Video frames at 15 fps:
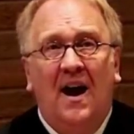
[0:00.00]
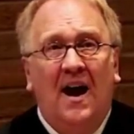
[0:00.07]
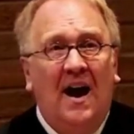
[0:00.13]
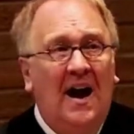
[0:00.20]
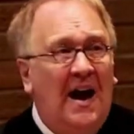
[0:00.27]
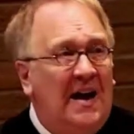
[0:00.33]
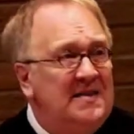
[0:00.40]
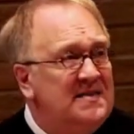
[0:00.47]

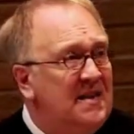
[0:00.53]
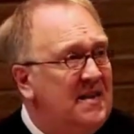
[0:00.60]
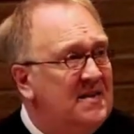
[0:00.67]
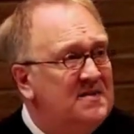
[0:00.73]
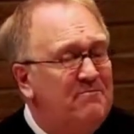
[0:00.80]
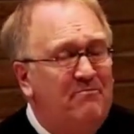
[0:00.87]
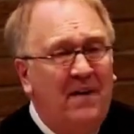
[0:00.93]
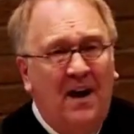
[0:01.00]
Isaac is
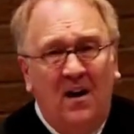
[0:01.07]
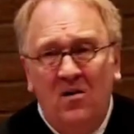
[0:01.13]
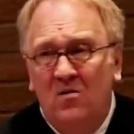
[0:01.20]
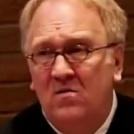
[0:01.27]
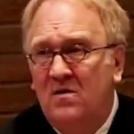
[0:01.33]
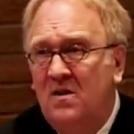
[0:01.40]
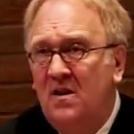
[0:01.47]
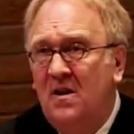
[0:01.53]

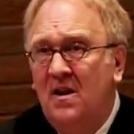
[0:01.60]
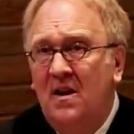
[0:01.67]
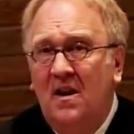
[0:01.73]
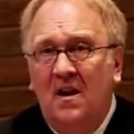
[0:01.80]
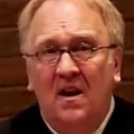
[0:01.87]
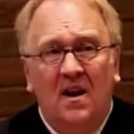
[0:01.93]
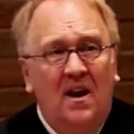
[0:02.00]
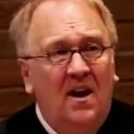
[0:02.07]
bound
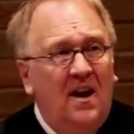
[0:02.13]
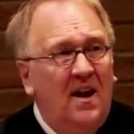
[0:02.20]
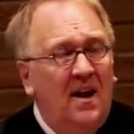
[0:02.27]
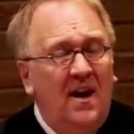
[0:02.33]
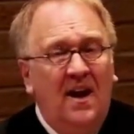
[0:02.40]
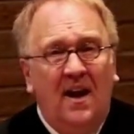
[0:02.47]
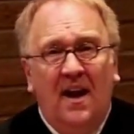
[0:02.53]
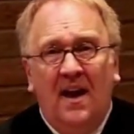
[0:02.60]

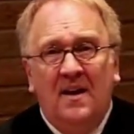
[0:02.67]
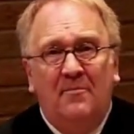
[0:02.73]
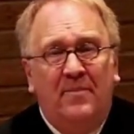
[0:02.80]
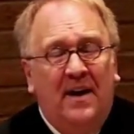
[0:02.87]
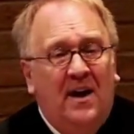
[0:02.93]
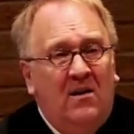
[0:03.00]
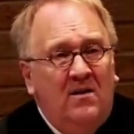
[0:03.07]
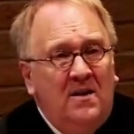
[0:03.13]
and
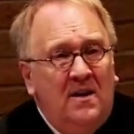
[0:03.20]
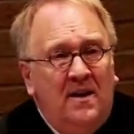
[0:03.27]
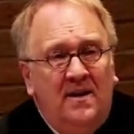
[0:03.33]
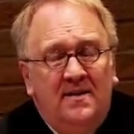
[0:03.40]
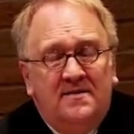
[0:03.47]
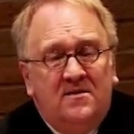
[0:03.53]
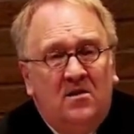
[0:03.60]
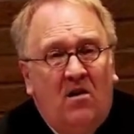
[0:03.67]
apparently
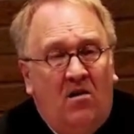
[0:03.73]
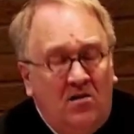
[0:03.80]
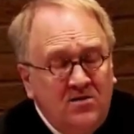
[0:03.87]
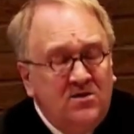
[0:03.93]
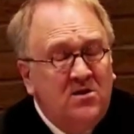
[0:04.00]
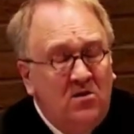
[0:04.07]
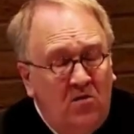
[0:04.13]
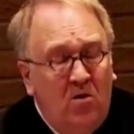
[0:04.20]
is
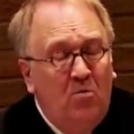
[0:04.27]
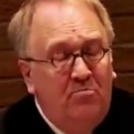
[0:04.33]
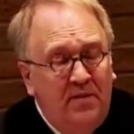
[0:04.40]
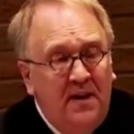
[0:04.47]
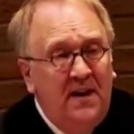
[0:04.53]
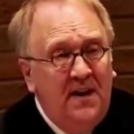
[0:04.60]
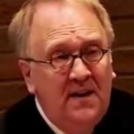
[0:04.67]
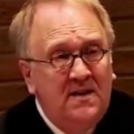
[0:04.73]
also
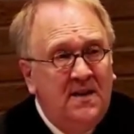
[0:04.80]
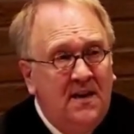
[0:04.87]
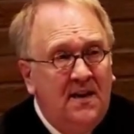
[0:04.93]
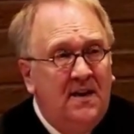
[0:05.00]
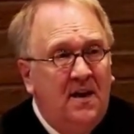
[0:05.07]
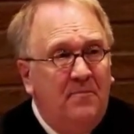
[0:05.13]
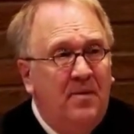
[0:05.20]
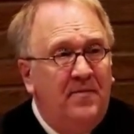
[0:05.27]
obedient to
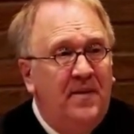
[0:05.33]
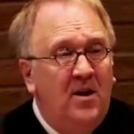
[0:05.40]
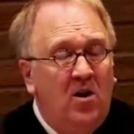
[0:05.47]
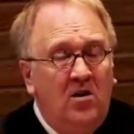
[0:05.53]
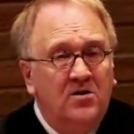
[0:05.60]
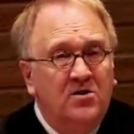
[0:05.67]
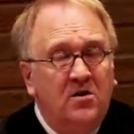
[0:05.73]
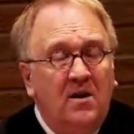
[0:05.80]
get up on the
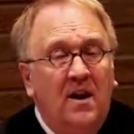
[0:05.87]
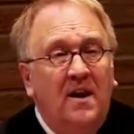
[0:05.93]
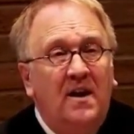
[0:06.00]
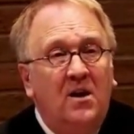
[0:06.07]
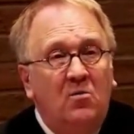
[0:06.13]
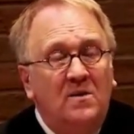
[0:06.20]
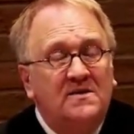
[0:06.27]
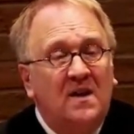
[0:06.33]
altar. Here
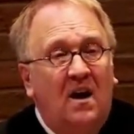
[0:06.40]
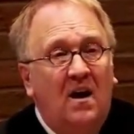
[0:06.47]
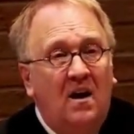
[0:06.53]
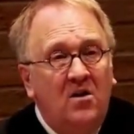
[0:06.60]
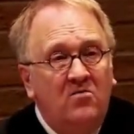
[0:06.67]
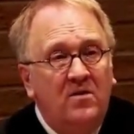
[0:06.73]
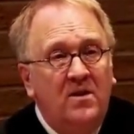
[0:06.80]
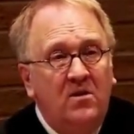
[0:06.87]
was a
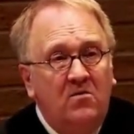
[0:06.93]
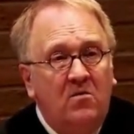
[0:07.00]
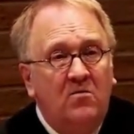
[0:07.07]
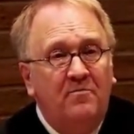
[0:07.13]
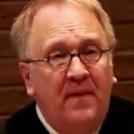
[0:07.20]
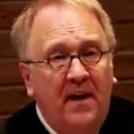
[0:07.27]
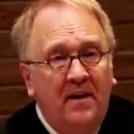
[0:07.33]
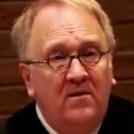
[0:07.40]
100-year-old
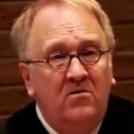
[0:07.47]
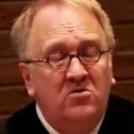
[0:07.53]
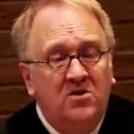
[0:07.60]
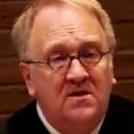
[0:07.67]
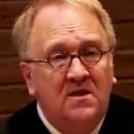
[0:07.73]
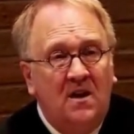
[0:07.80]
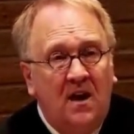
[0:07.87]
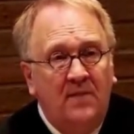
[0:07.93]
man who
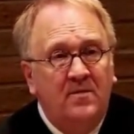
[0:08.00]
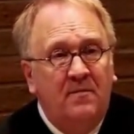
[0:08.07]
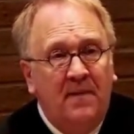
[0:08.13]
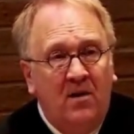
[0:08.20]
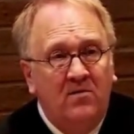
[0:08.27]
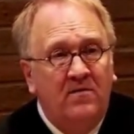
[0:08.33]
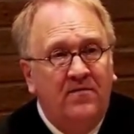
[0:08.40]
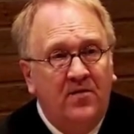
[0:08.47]
just climbed a
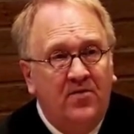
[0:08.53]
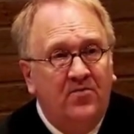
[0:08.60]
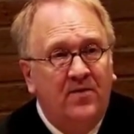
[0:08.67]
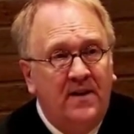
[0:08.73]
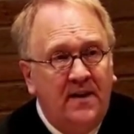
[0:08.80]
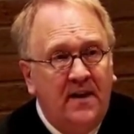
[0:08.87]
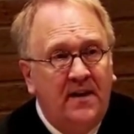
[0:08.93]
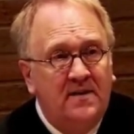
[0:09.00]
mountain for 3
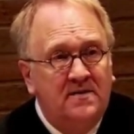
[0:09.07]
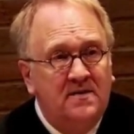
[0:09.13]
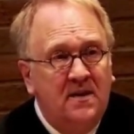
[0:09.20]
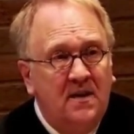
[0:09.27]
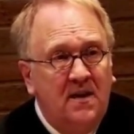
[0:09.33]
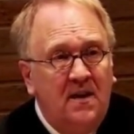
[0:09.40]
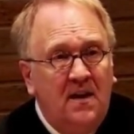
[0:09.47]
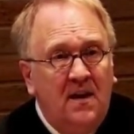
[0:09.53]
days.
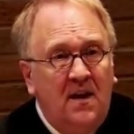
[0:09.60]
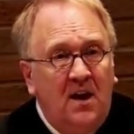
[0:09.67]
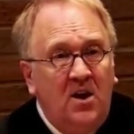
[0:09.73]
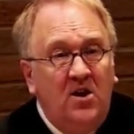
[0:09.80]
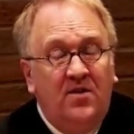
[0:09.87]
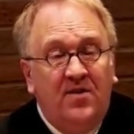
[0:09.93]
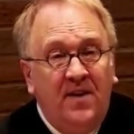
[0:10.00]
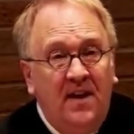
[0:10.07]

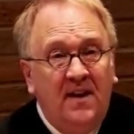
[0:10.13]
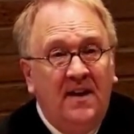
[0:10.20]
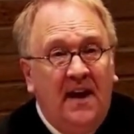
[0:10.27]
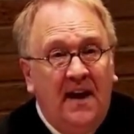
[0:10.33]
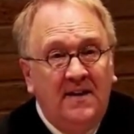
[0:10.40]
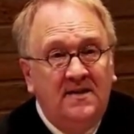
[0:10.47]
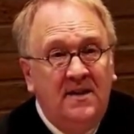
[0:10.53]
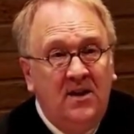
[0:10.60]
You think an
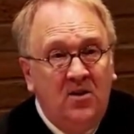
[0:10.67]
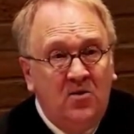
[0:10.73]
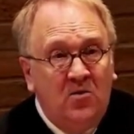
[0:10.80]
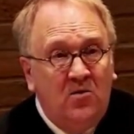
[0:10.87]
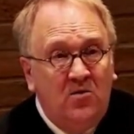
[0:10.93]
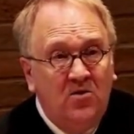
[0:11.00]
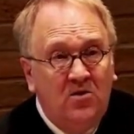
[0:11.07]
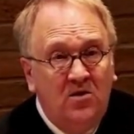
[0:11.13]

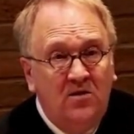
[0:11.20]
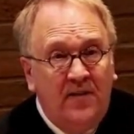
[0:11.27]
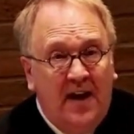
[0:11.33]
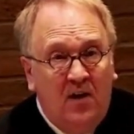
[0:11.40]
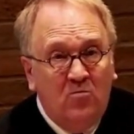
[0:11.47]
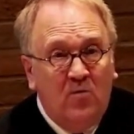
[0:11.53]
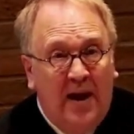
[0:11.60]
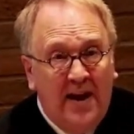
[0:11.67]
18-year-old could have
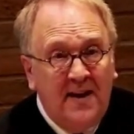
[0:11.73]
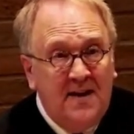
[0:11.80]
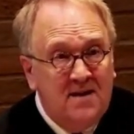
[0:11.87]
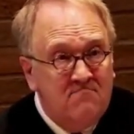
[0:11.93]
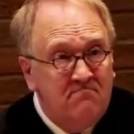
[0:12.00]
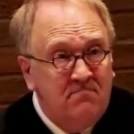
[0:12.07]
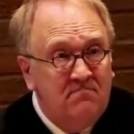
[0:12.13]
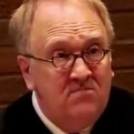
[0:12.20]
outran
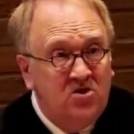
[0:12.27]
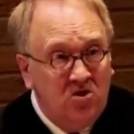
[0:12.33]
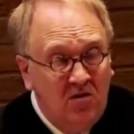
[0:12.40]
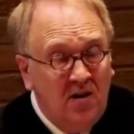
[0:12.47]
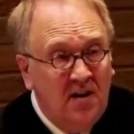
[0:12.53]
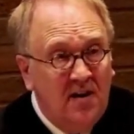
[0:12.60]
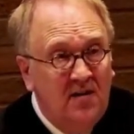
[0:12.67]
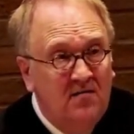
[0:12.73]
him? Surely.